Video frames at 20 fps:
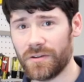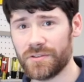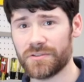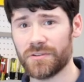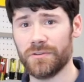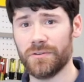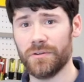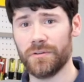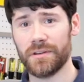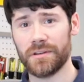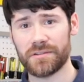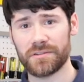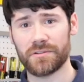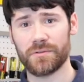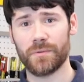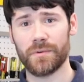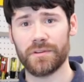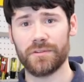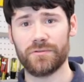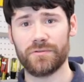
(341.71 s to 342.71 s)
also do
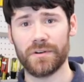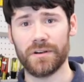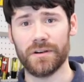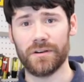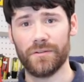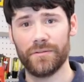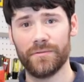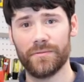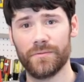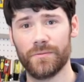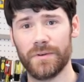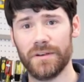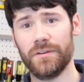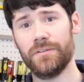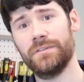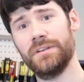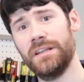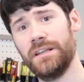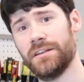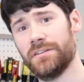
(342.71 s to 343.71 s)
this with a drill. We
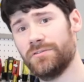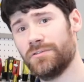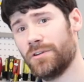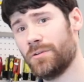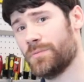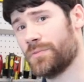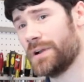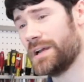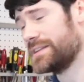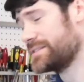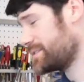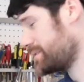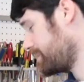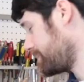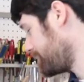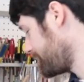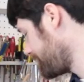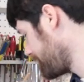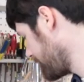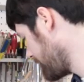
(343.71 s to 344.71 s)
don't need a drill
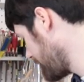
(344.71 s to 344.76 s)
press.